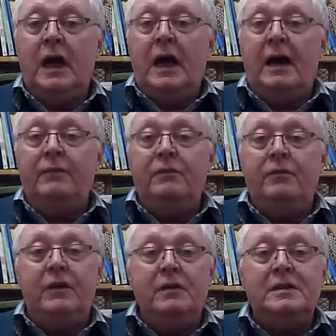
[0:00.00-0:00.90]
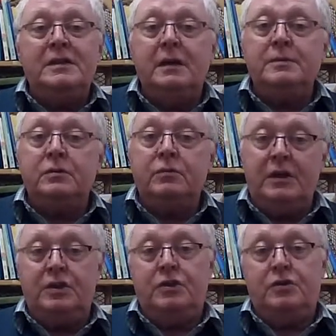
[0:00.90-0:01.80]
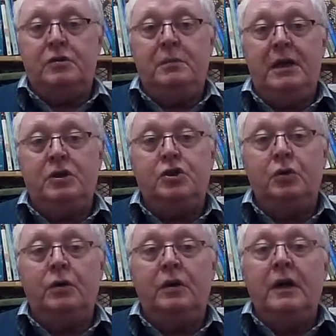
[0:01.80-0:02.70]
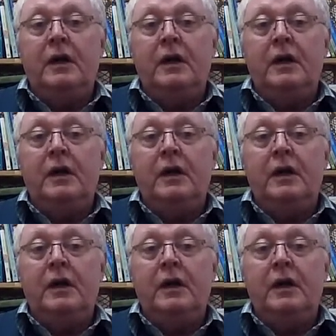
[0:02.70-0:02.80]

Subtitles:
having various types of register to make sure